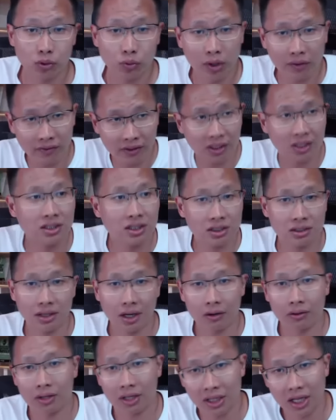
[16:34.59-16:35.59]
So we have alerted
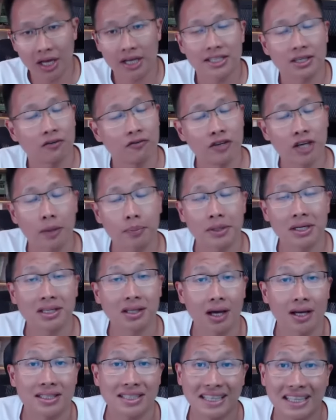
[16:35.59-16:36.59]
our clients, our VIP
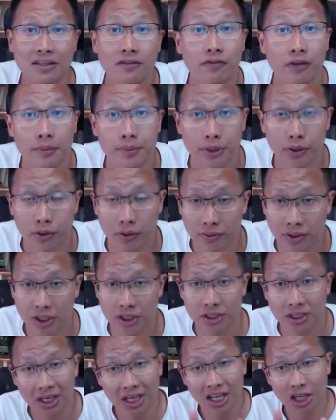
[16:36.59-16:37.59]
clients in Phillip
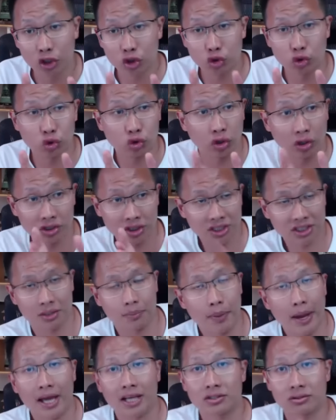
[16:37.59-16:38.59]
Securities to not just
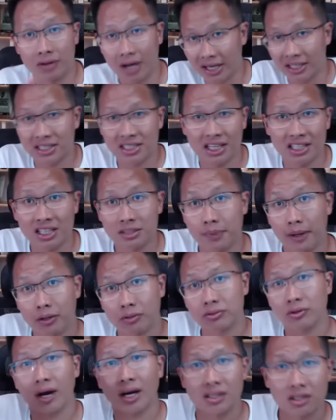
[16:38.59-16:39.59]
the banks to ideas like this, but
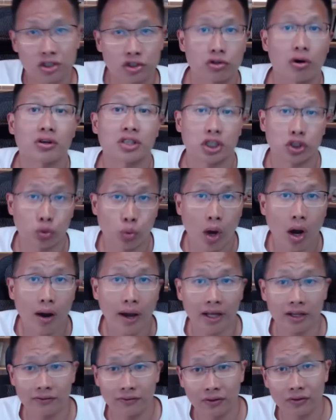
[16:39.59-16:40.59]
also other stocks as well.
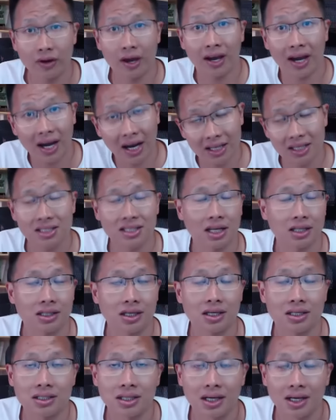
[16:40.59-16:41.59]
And if you want to add ideas like
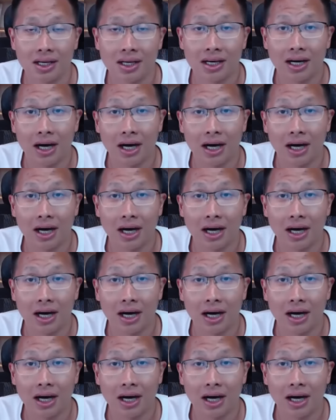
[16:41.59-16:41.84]
this